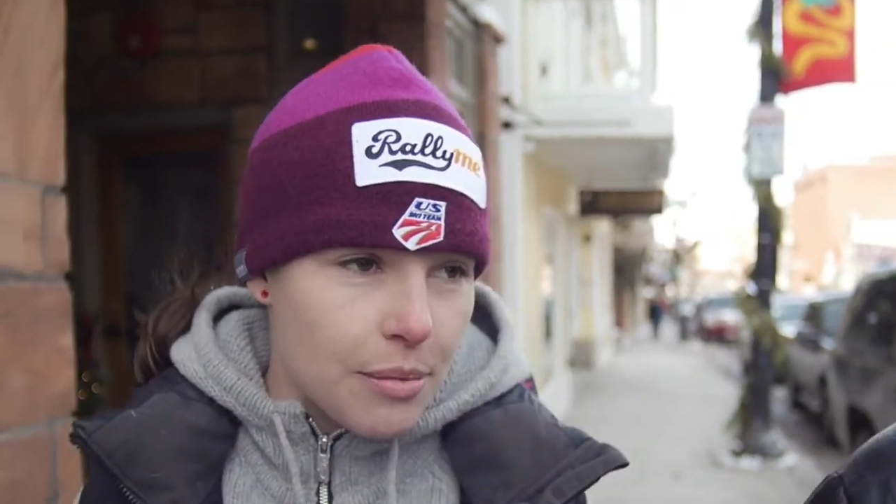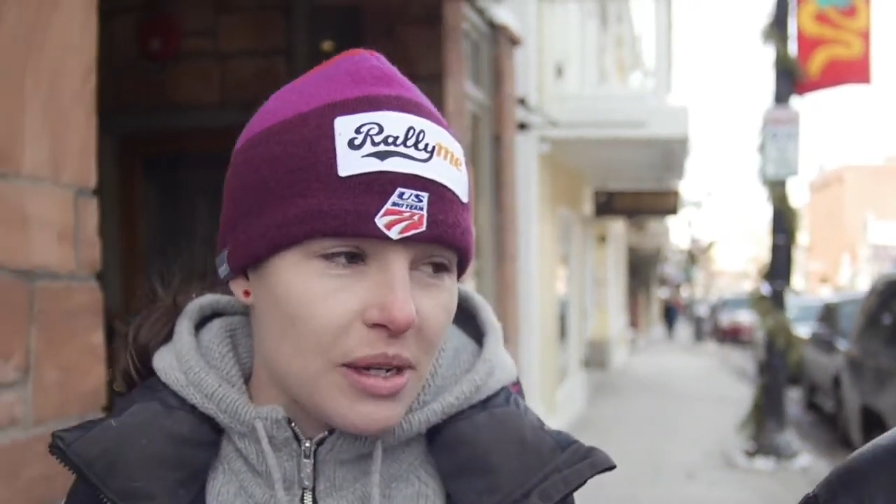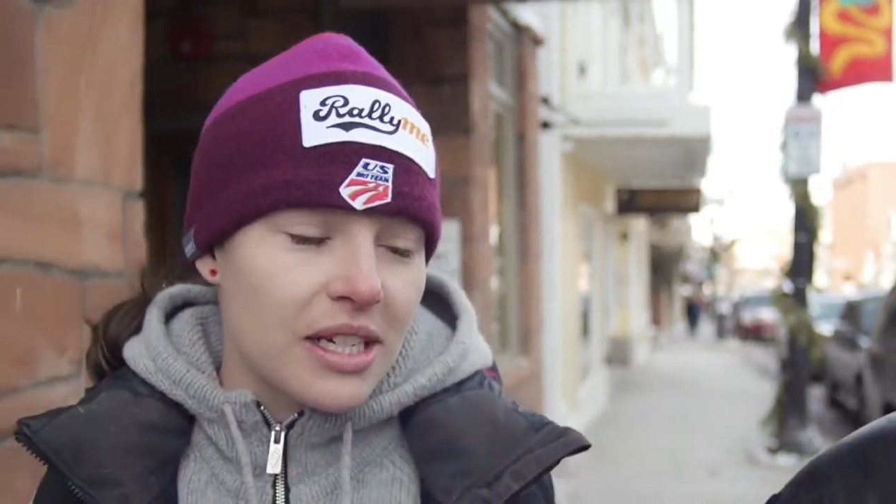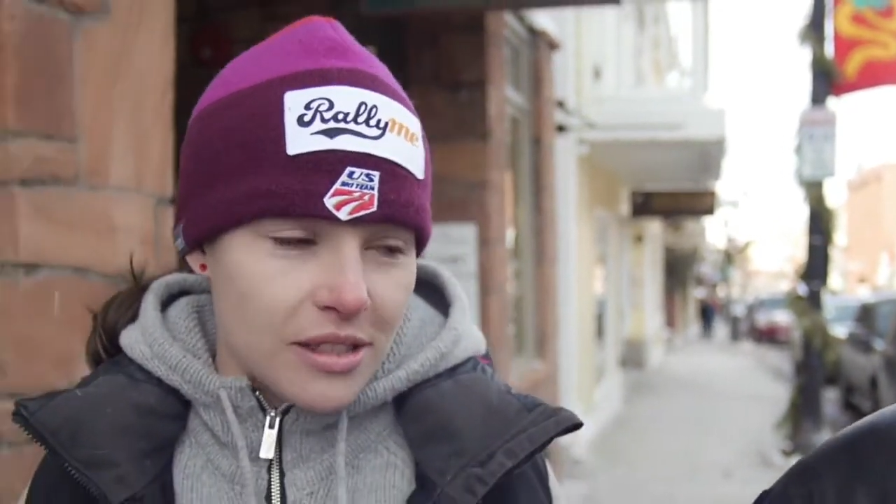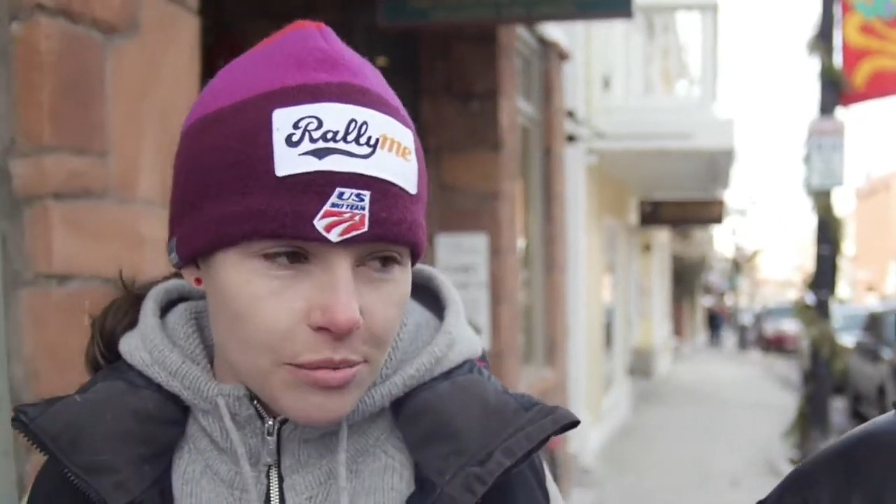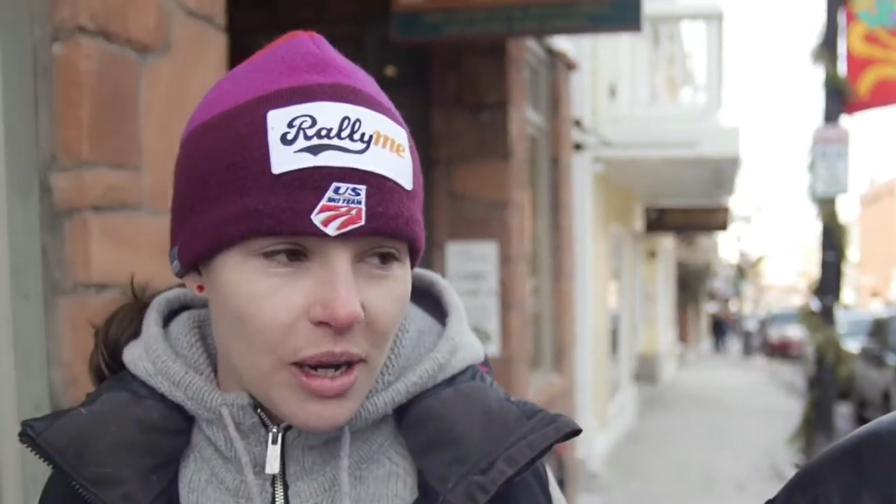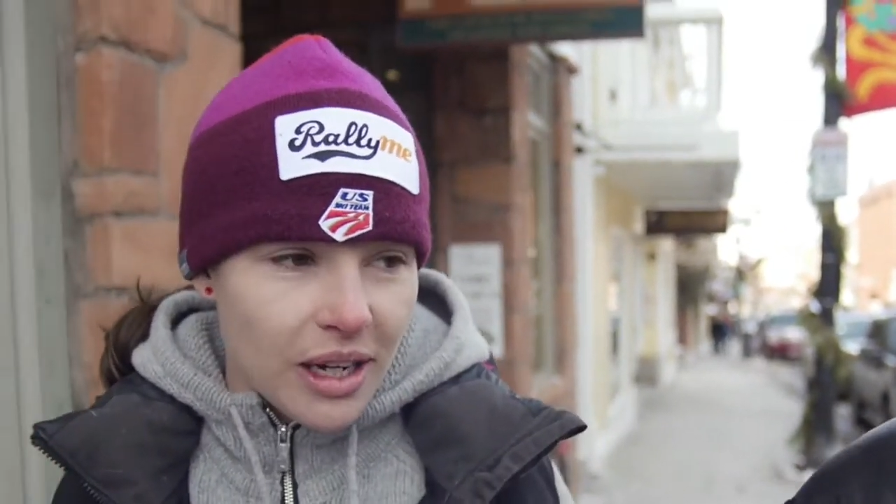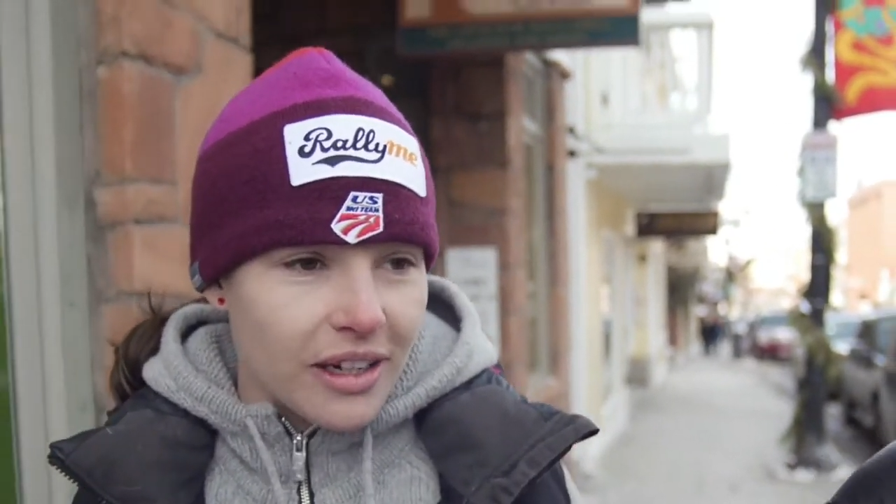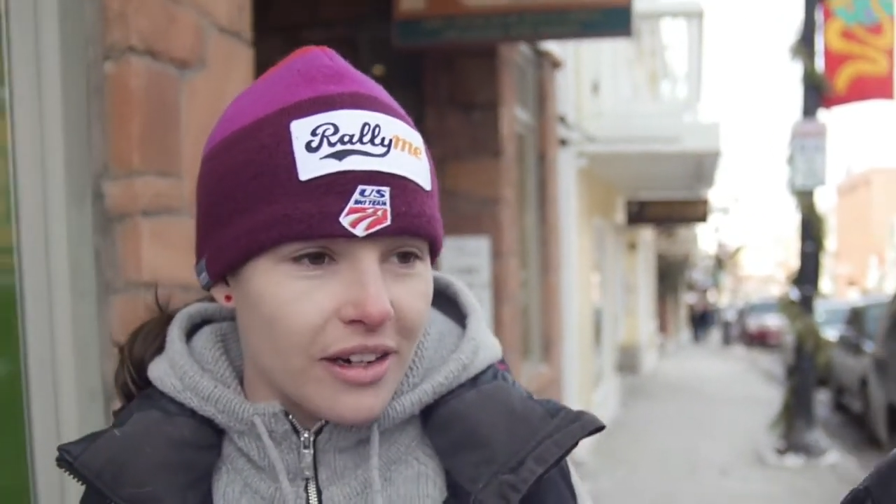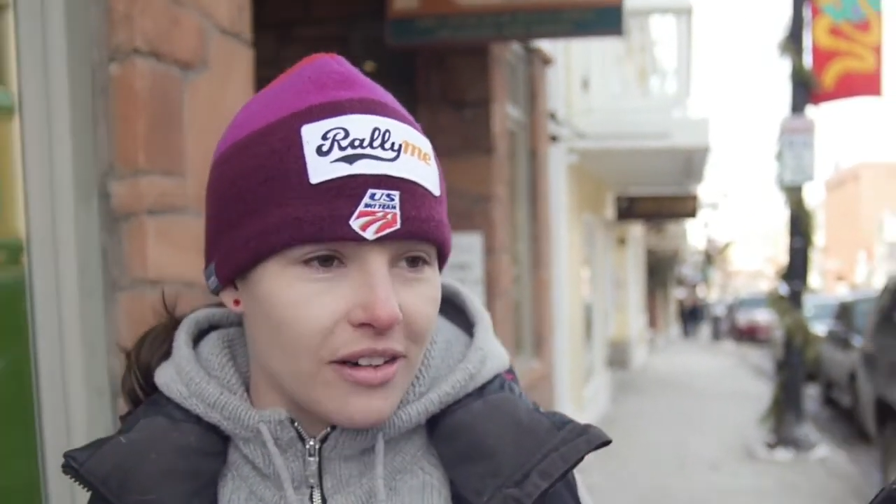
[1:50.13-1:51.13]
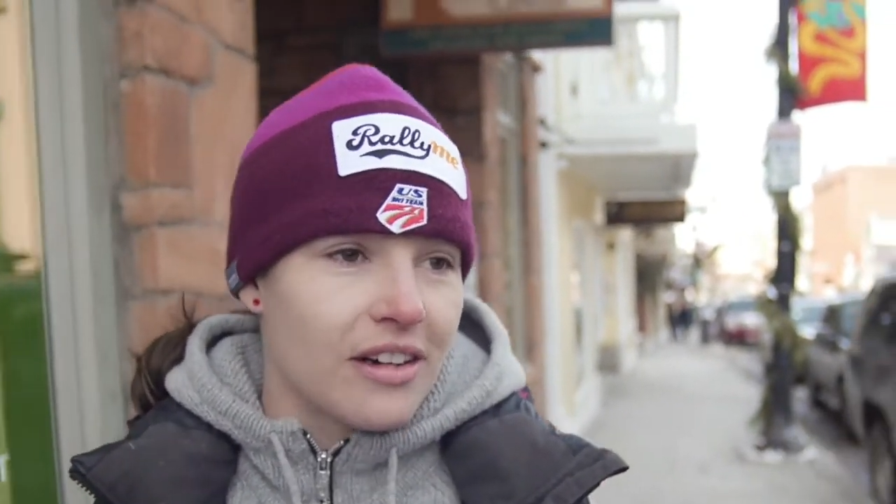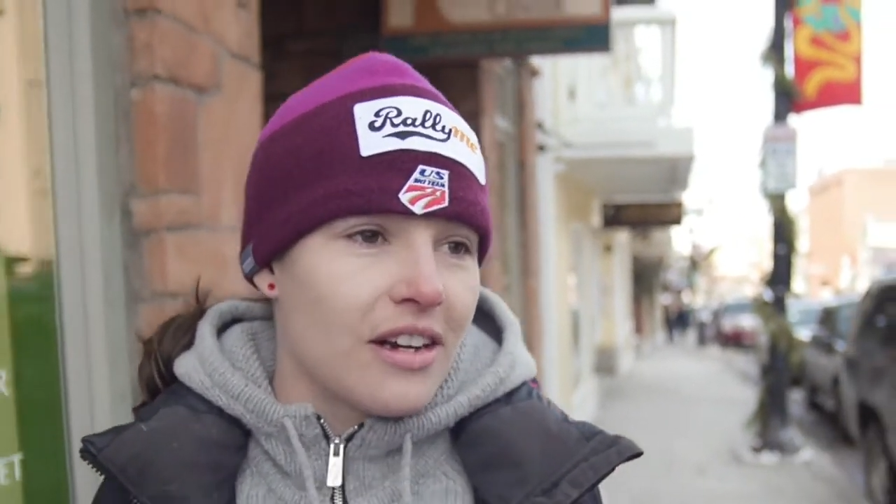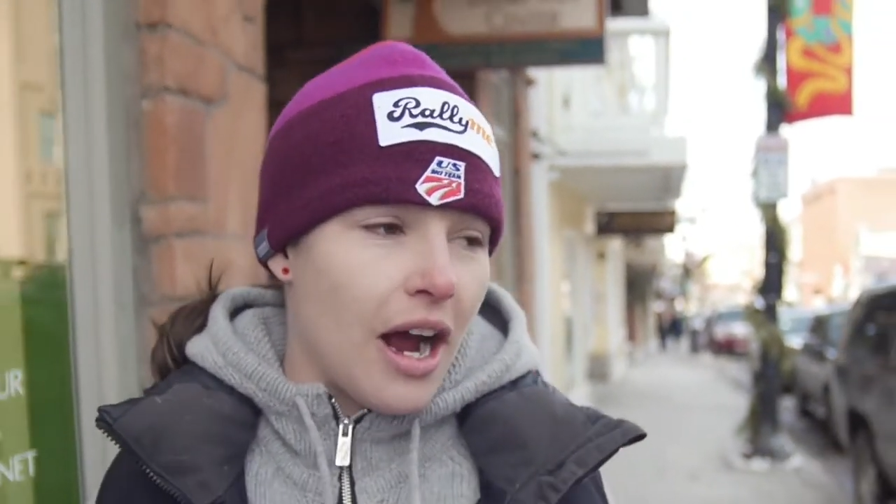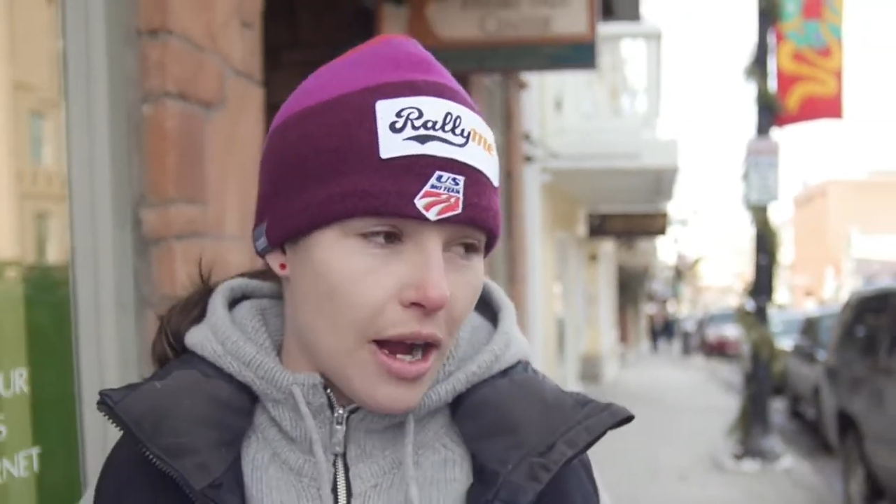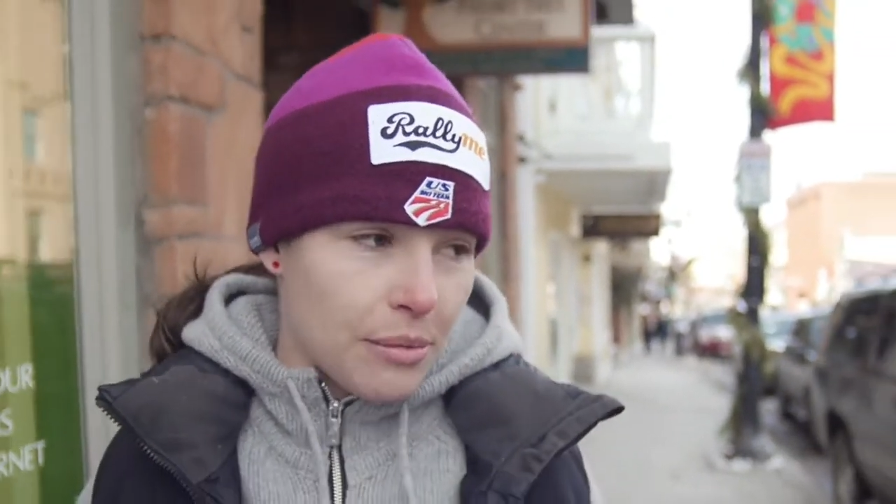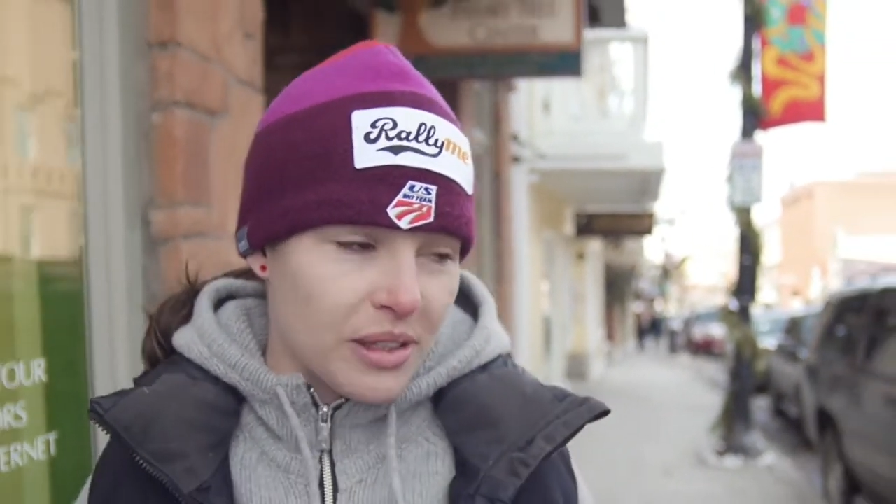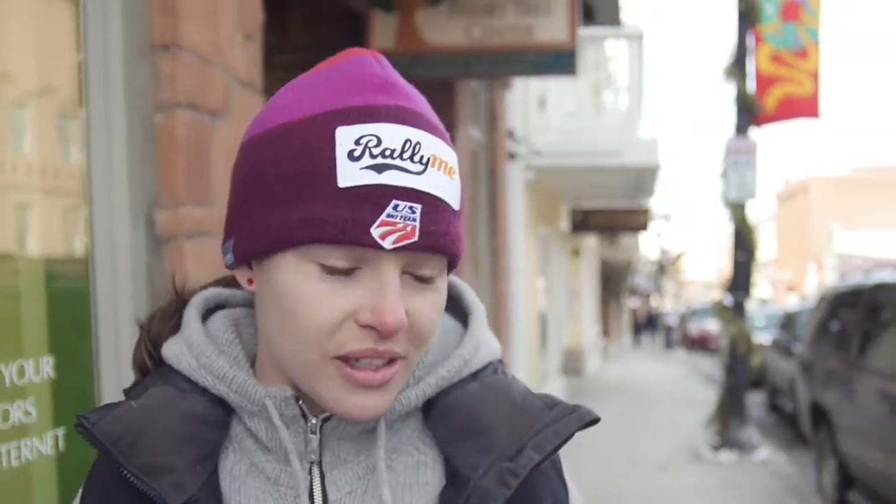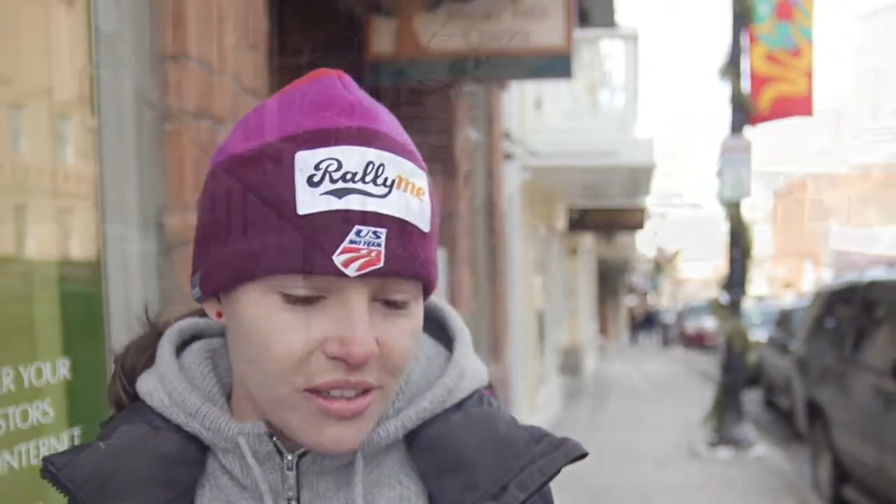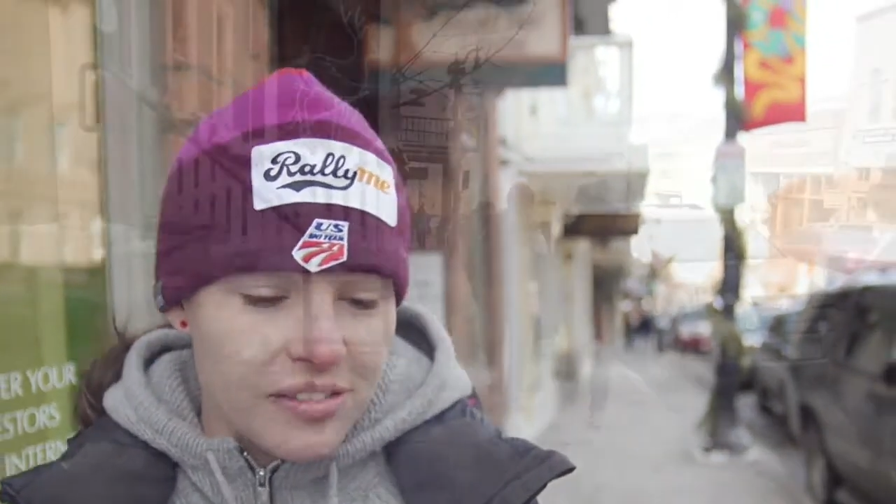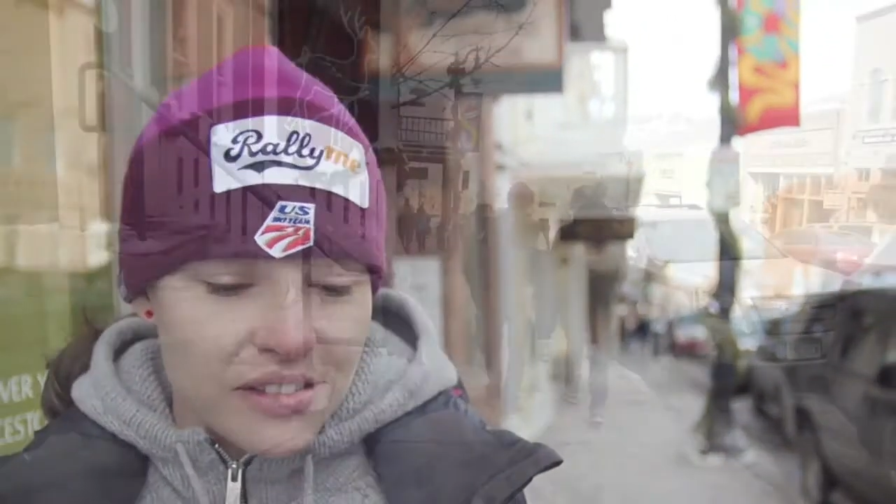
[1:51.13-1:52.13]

because of bedgear, I believe.